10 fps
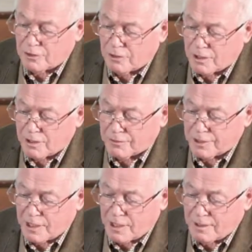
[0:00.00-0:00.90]
early in
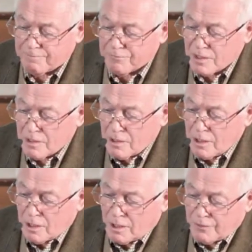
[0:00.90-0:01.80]
the year.
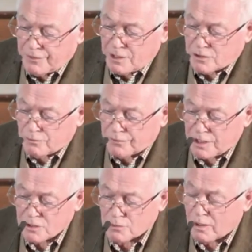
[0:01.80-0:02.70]
These